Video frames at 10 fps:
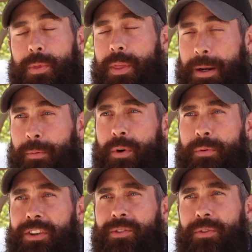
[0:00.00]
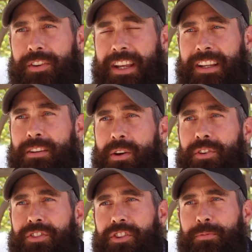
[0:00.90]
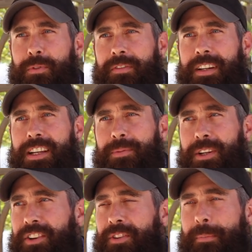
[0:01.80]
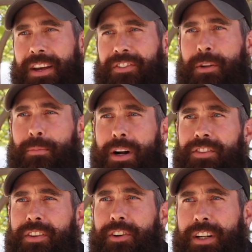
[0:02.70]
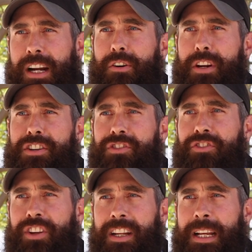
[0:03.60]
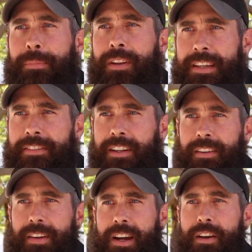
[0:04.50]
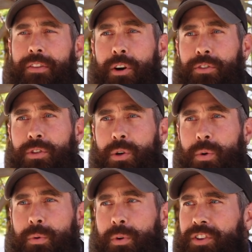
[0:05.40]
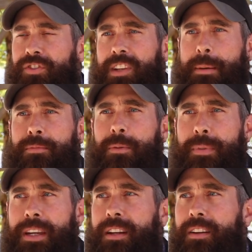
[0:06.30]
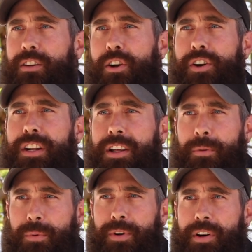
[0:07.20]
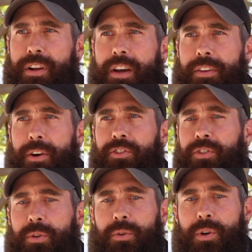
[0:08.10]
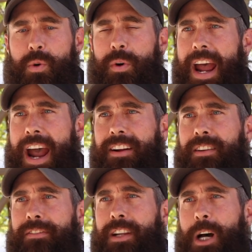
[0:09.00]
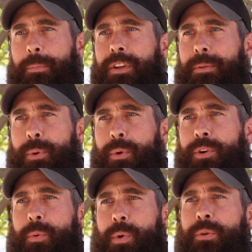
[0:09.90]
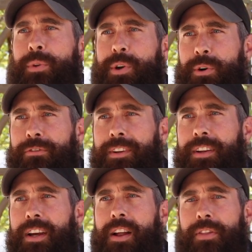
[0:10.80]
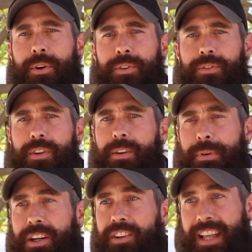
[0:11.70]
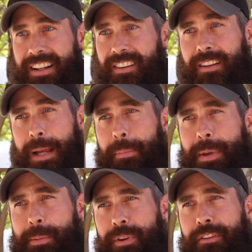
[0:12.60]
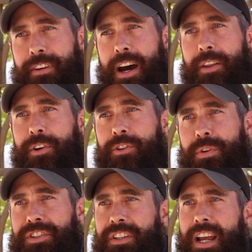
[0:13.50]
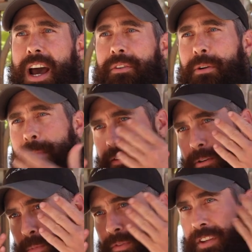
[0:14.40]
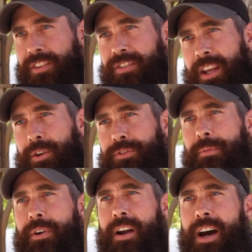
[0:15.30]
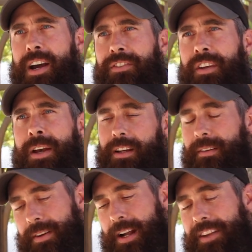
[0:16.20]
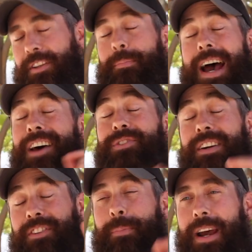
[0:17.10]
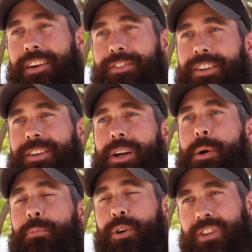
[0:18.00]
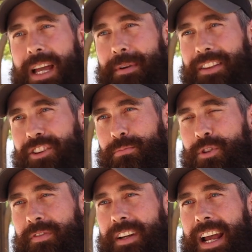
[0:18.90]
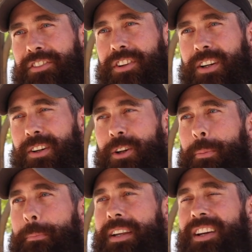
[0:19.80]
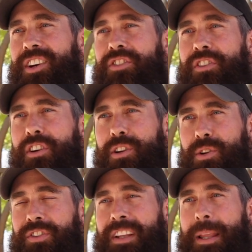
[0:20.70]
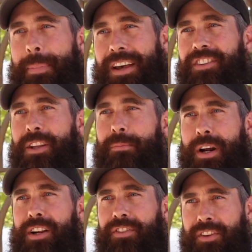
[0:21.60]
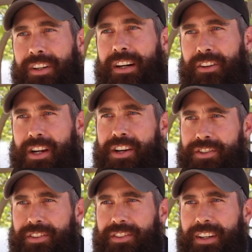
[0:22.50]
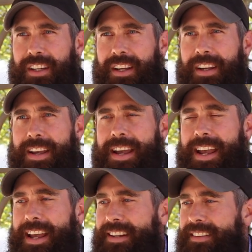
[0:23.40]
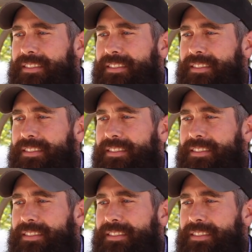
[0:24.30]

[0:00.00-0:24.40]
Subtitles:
The number one reason they're taking notice of this movement is because the best and the brightest of their congregations are getting up and leaving. Those who were esteemed to being learned in the Word, those who were active in helping the poor, the widow, and the orphan, those, because that's the type of people the Father is reaching down and removing the scales from their eyes. I see pastor after pastor proclaiming this movement as a cult because they're losing the best and the brightest of the congregations. And